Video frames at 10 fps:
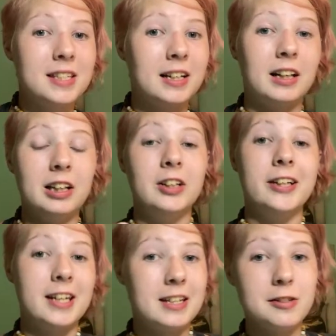a little
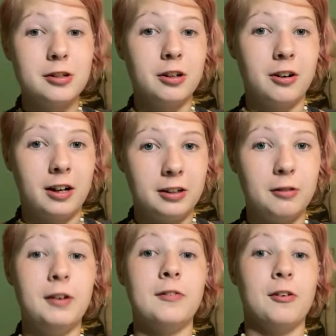easier on you
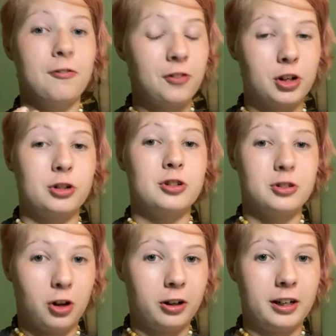if you're first
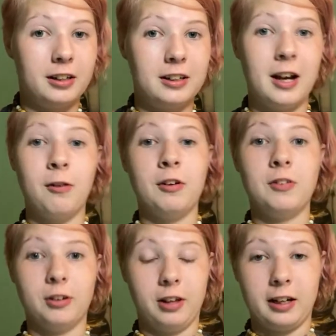starting. Now, if
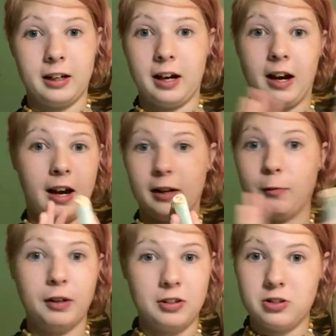you're like, I don't
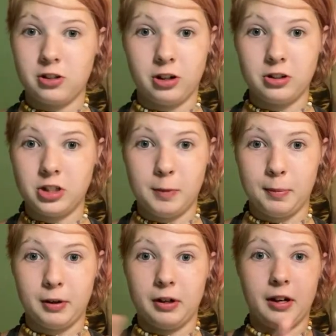want to start
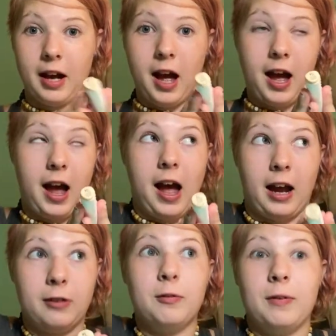cheaper, I
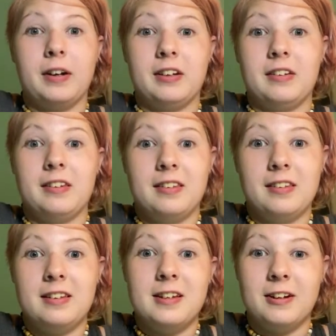don't want to,
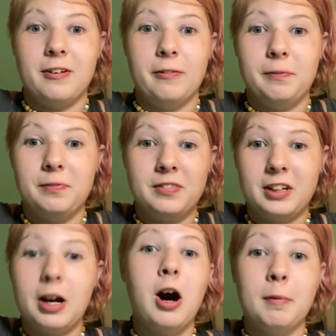you know,
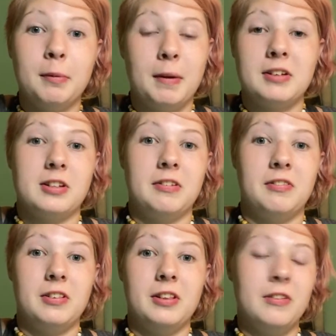compromise
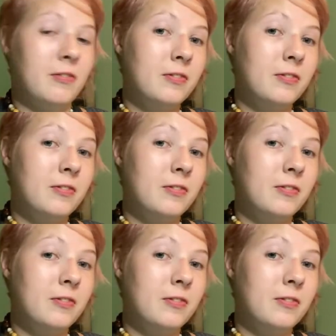on the